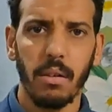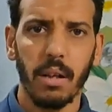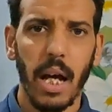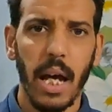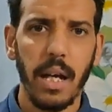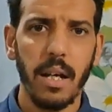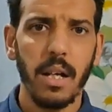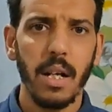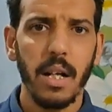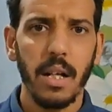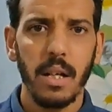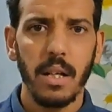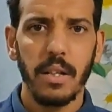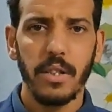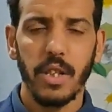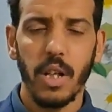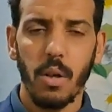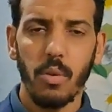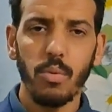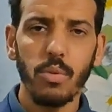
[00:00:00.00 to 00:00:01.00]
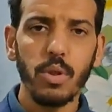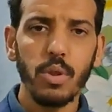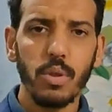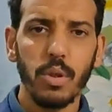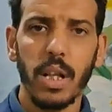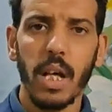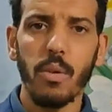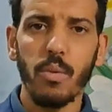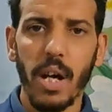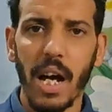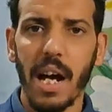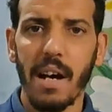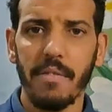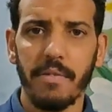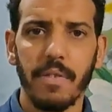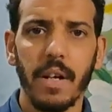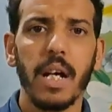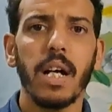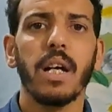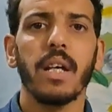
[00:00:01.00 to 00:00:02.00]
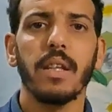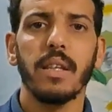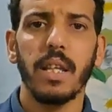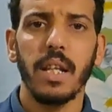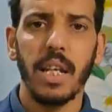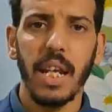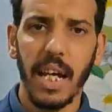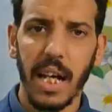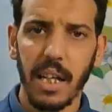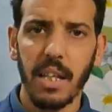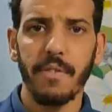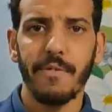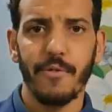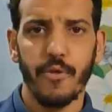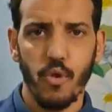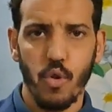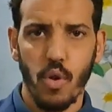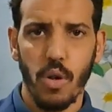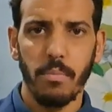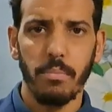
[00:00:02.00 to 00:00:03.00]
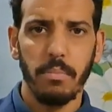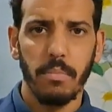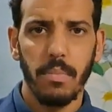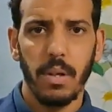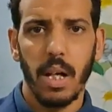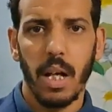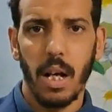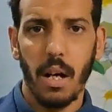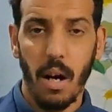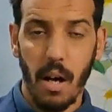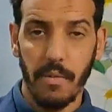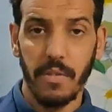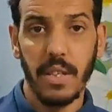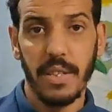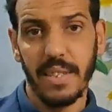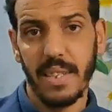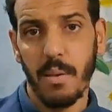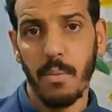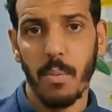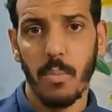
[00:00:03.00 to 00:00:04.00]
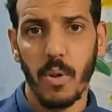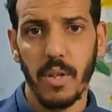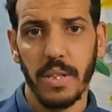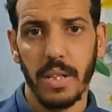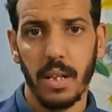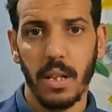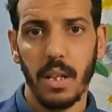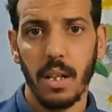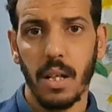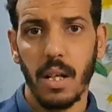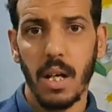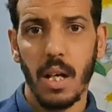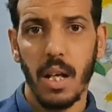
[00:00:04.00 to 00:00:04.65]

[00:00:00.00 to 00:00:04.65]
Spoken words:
Okay, so today we have the negative form of the semi-present.